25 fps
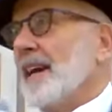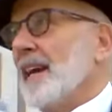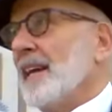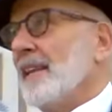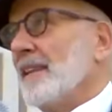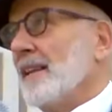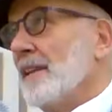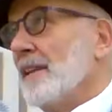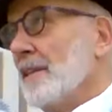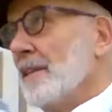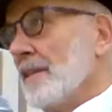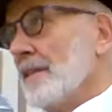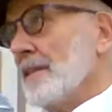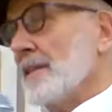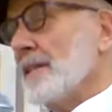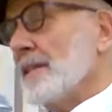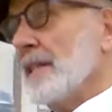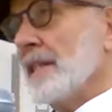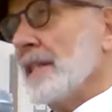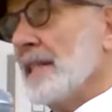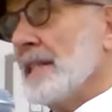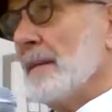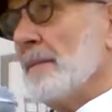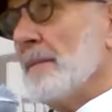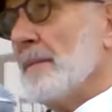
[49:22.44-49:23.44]
and their
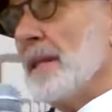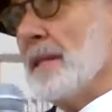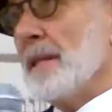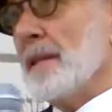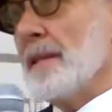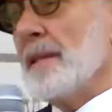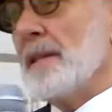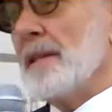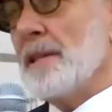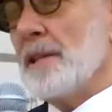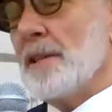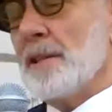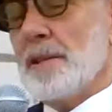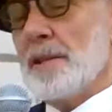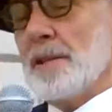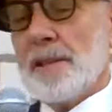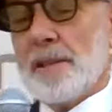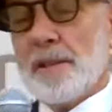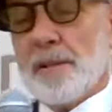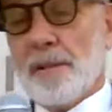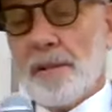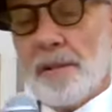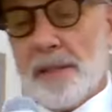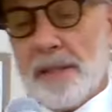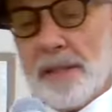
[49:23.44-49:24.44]
answer is something that is
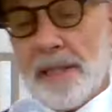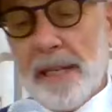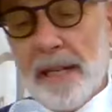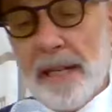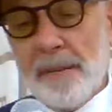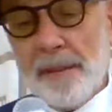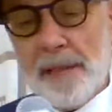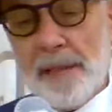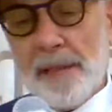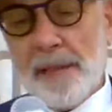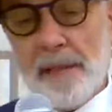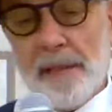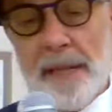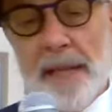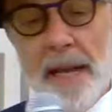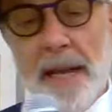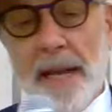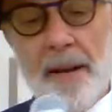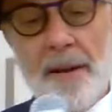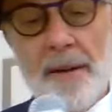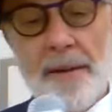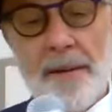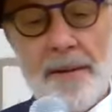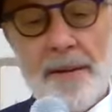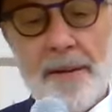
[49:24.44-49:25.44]
used all the time until
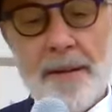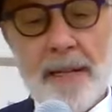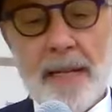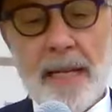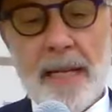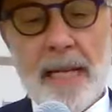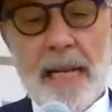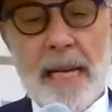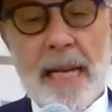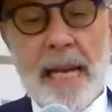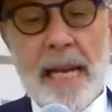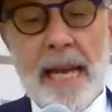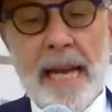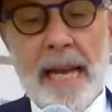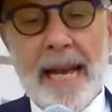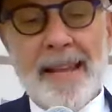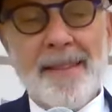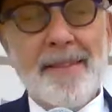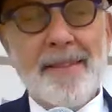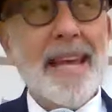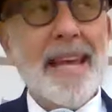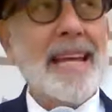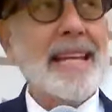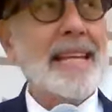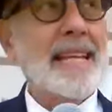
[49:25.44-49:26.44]
now,
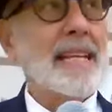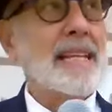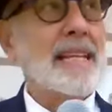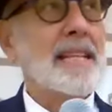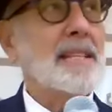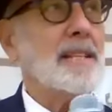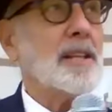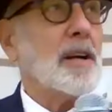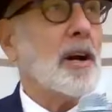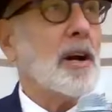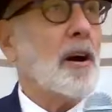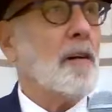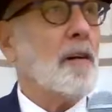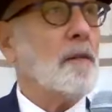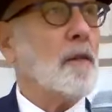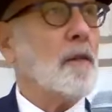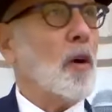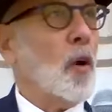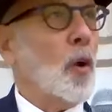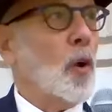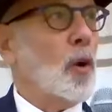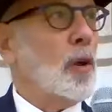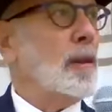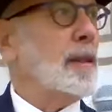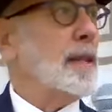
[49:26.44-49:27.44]
and that is, of
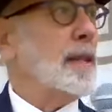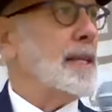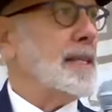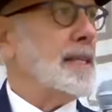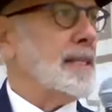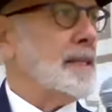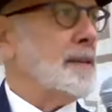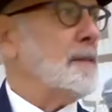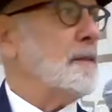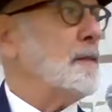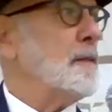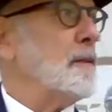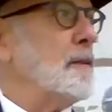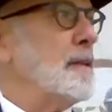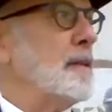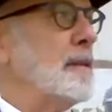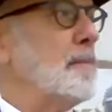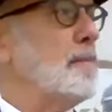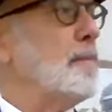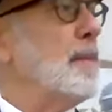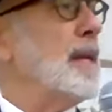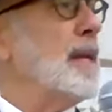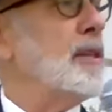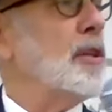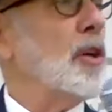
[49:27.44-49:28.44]
all the
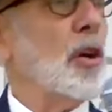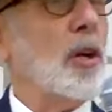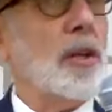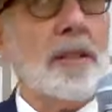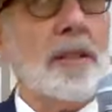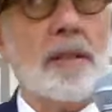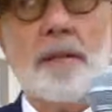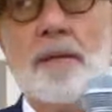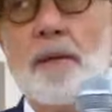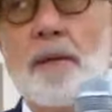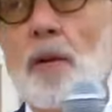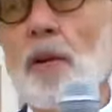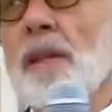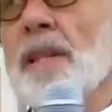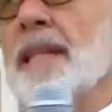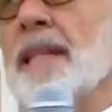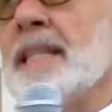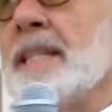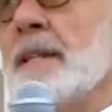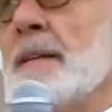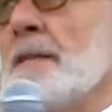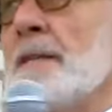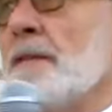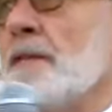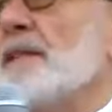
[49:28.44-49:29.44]
different midot, of all
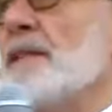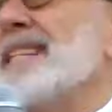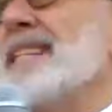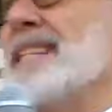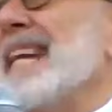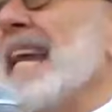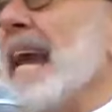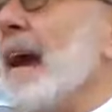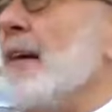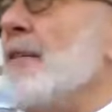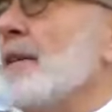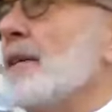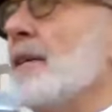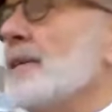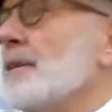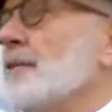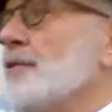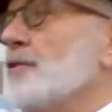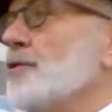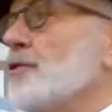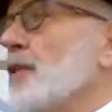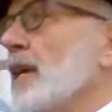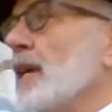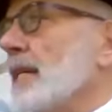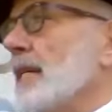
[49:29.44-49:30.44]
the different
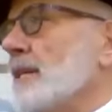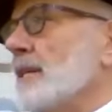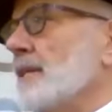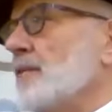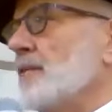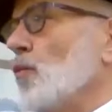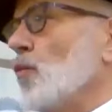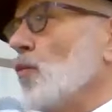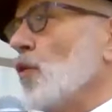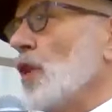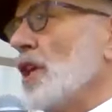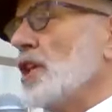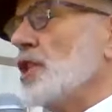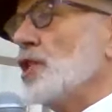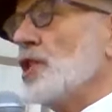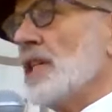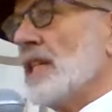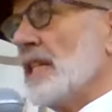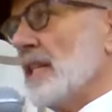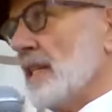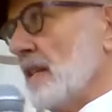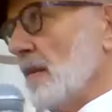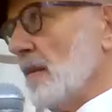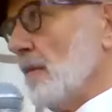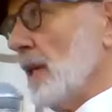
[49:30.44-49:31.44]
character traits, which
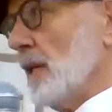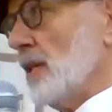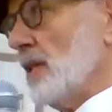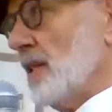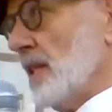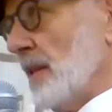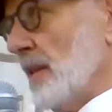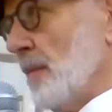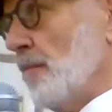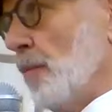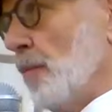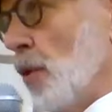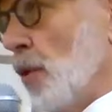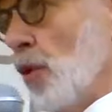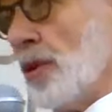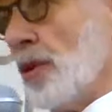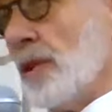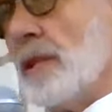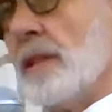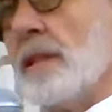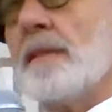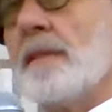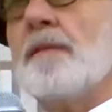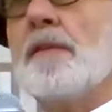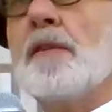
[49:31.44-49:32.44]
is the most
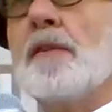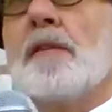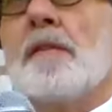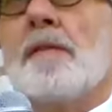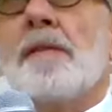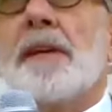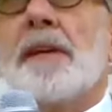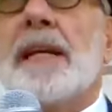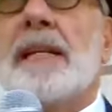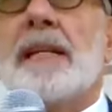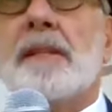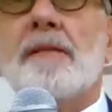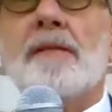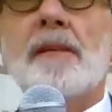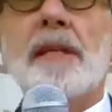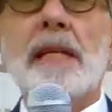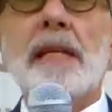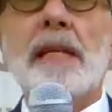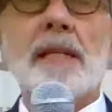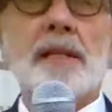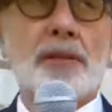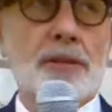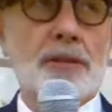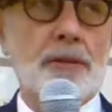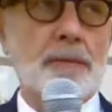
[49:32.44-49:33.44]
important for effective
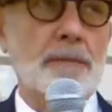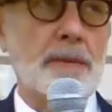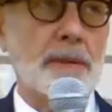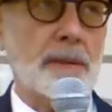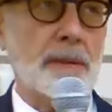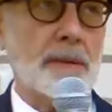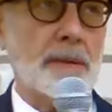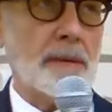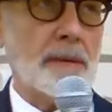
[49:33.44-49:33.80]
leadership?